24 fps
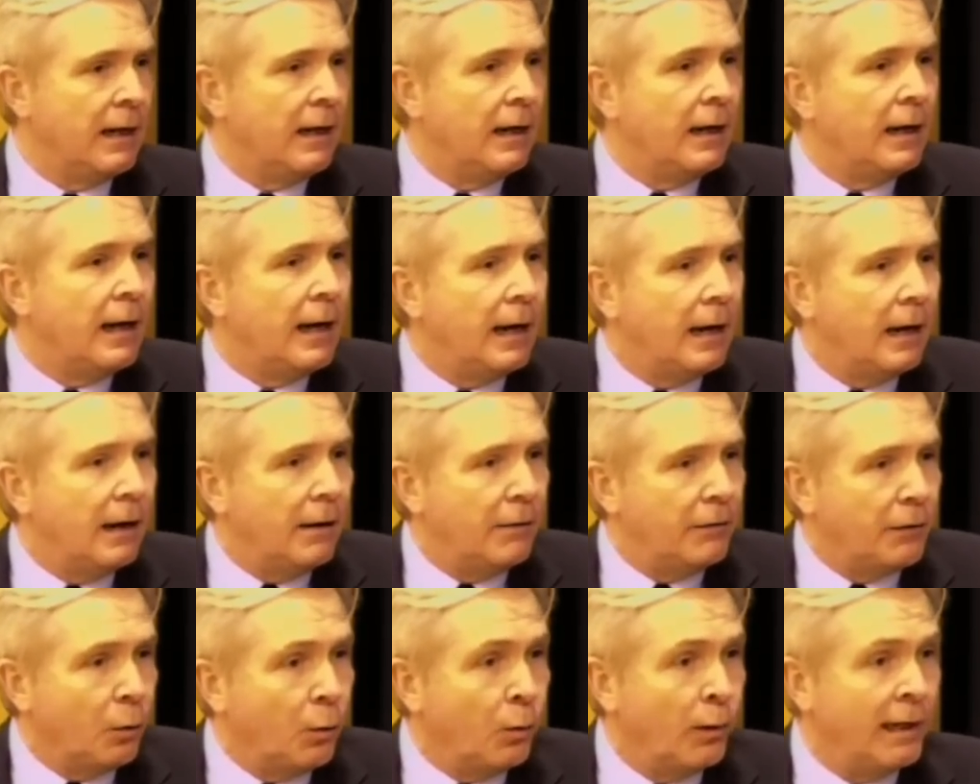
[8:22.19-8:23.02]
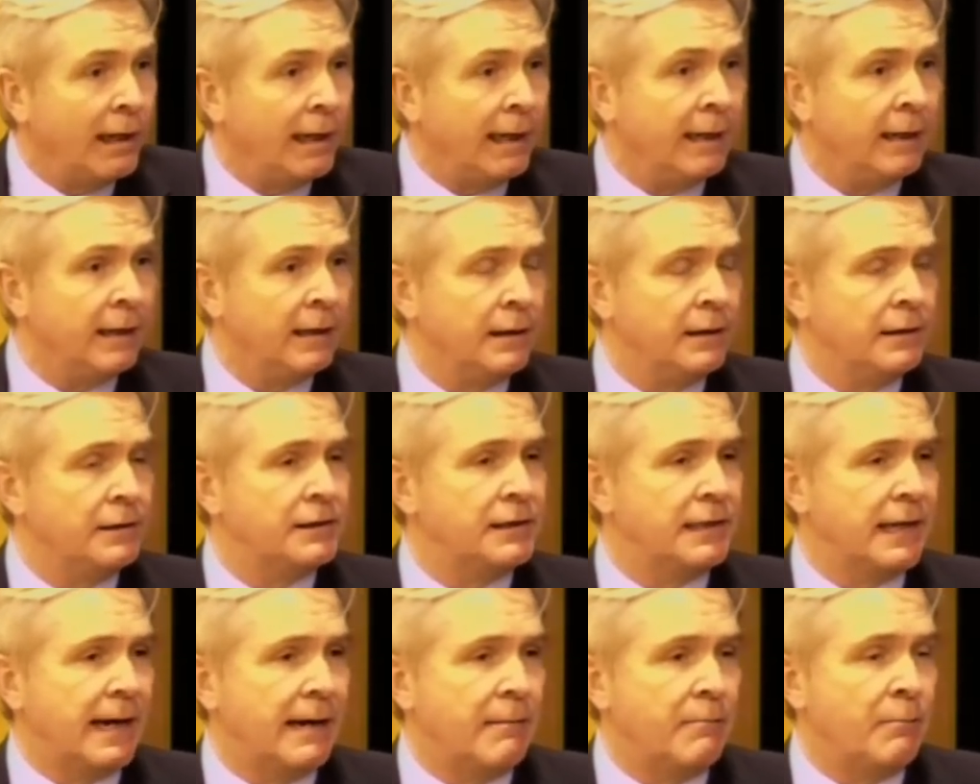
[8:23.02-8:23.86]
uh, the willingness
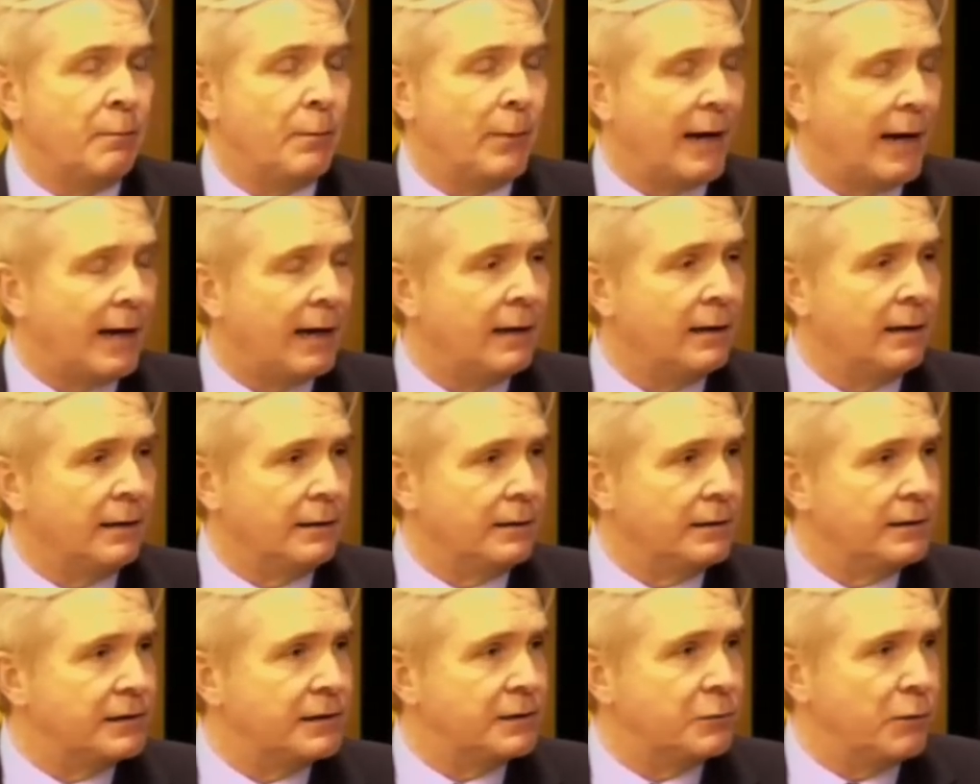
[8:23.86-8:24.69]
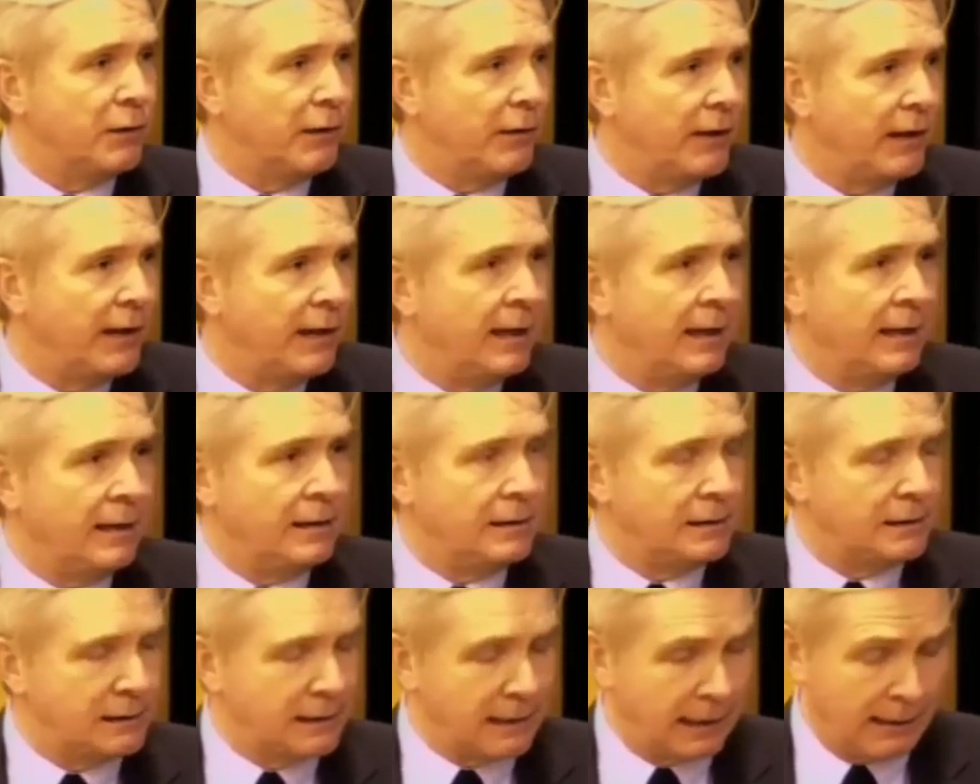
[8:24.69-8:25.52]
and balance within its
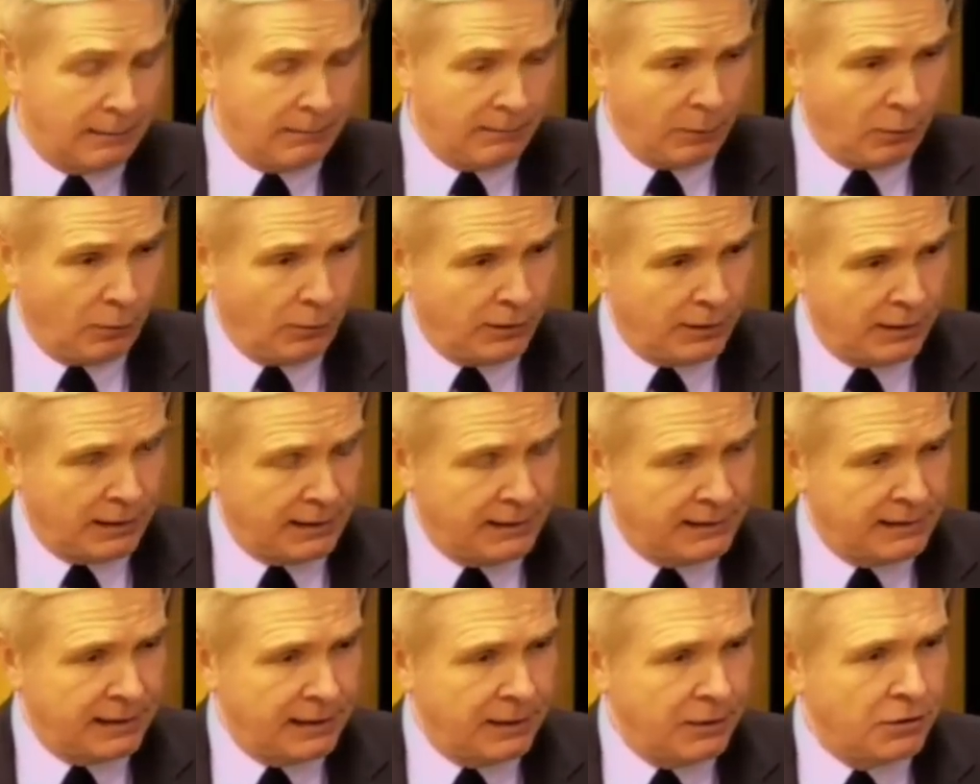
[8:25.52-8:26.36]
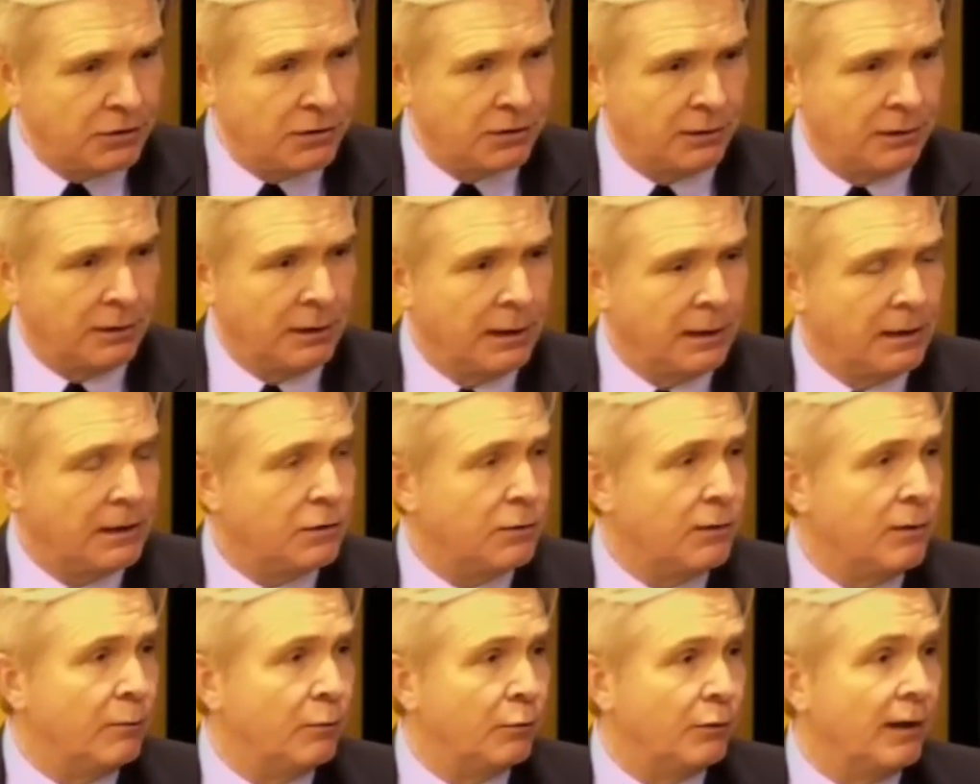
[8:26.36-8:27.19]
um, organization to
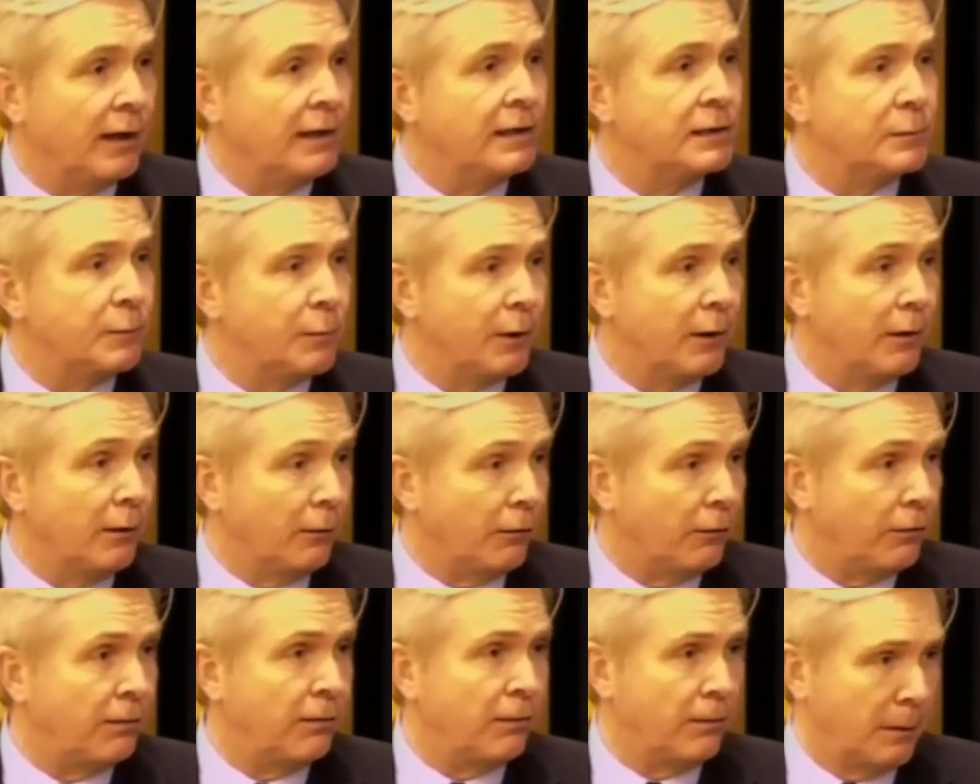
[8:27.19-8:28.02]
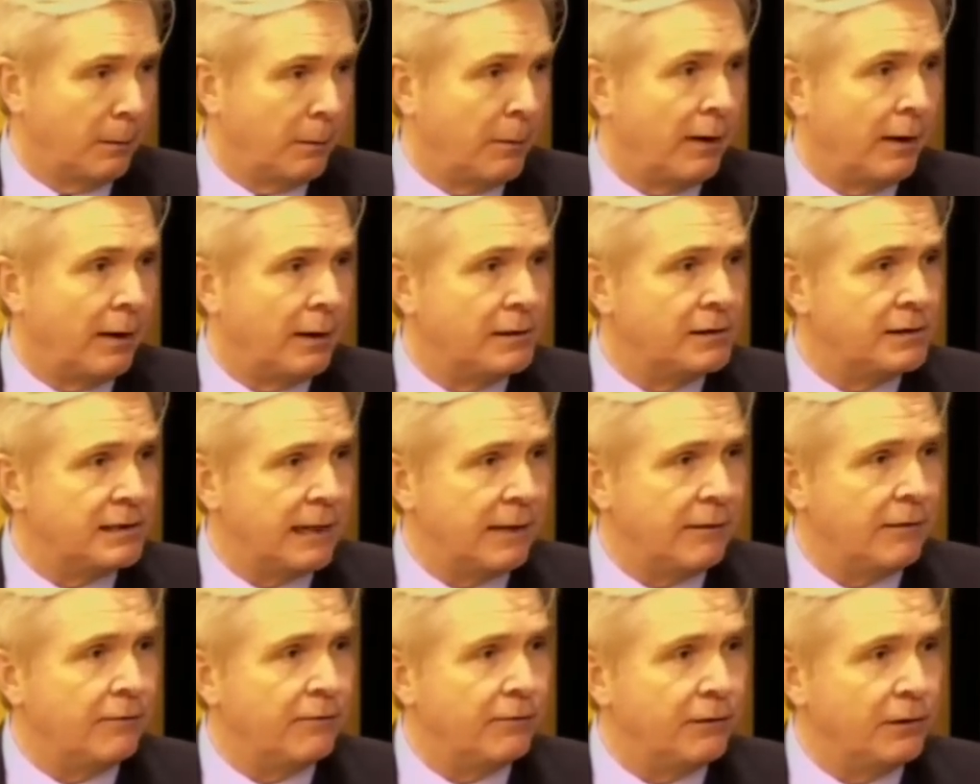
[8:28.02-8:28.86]
embrace both the past and the
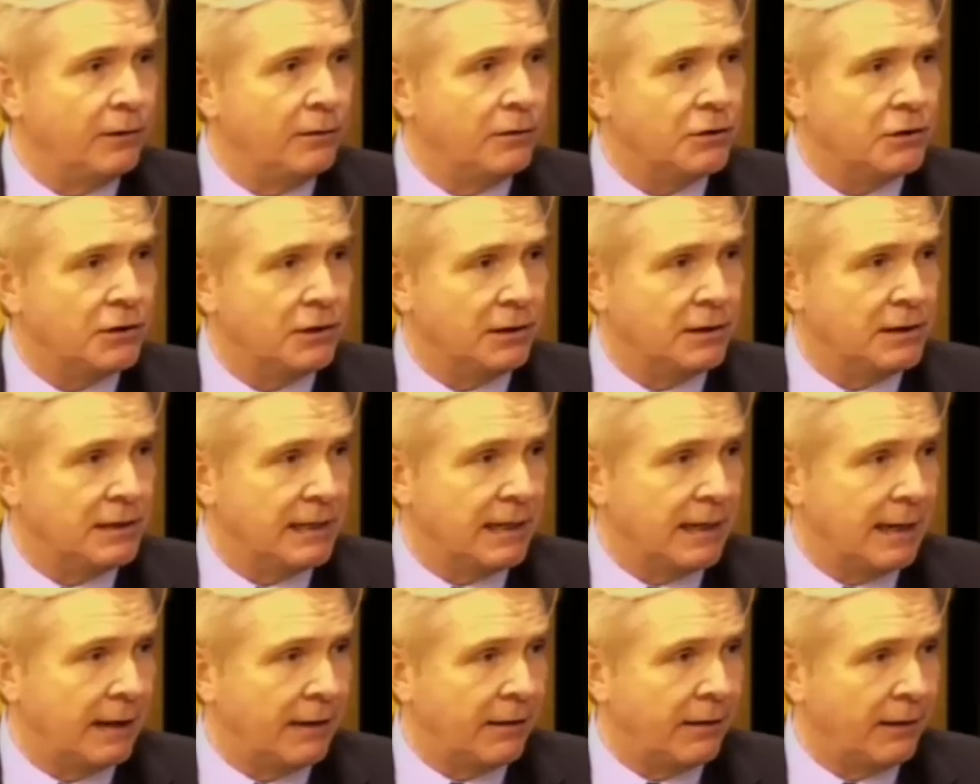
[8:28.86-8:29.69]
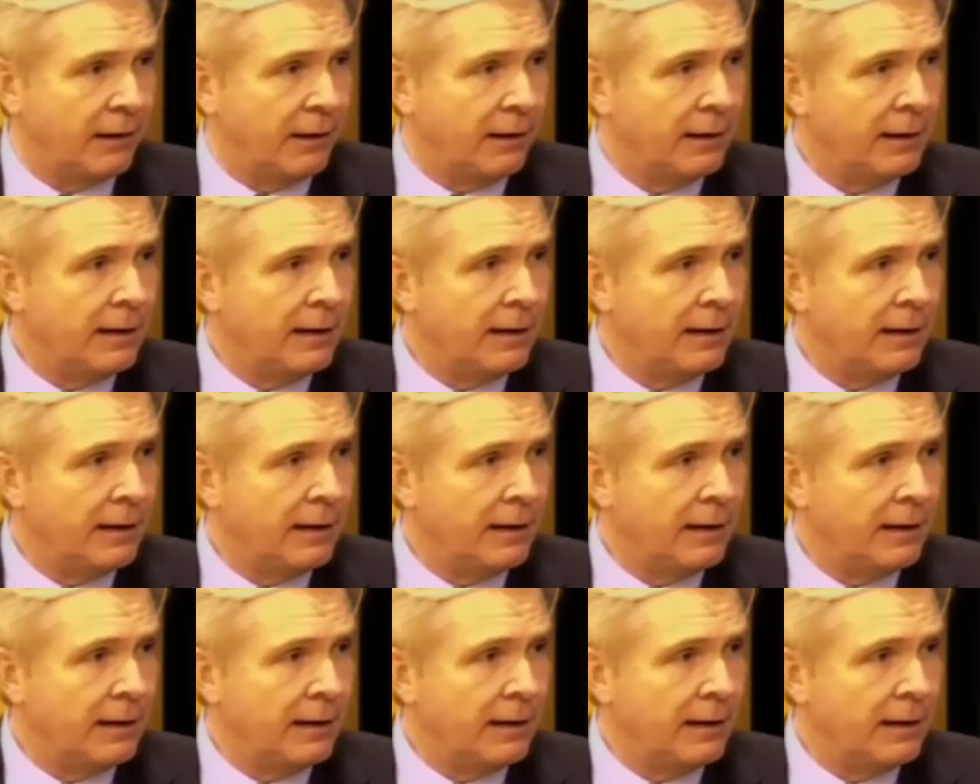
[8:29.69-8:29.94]
future together.